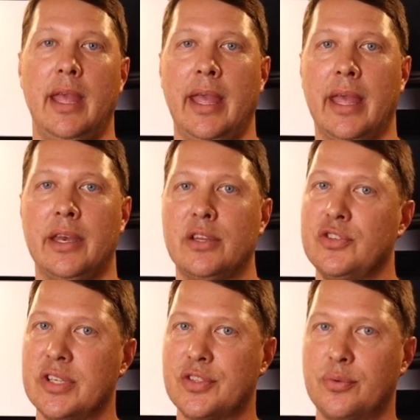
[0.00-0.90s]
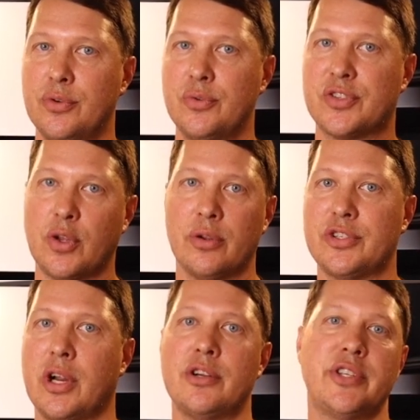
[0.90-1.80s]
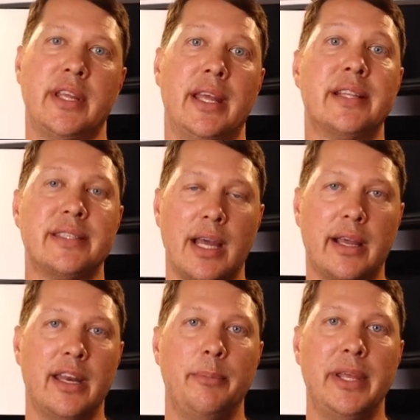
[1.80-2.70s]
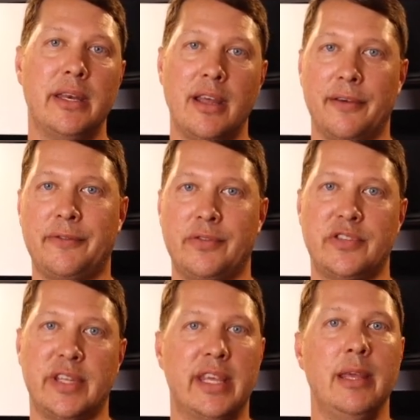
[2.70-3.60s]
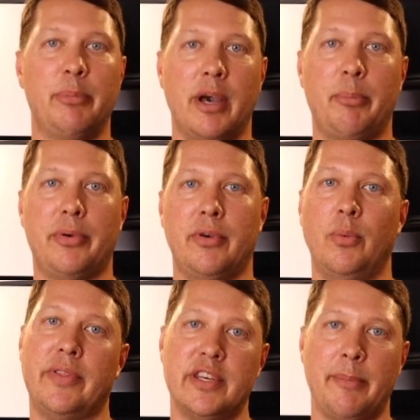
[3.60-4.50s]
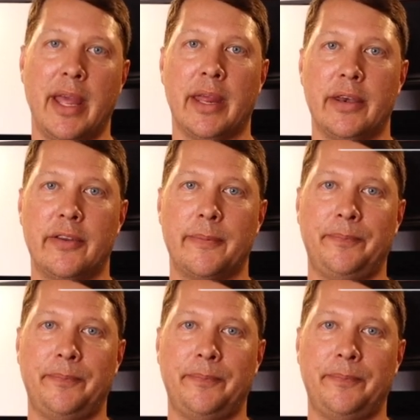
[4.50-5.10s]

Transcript: And just through solar charging, it's not gonna be enough to keep up with the demand.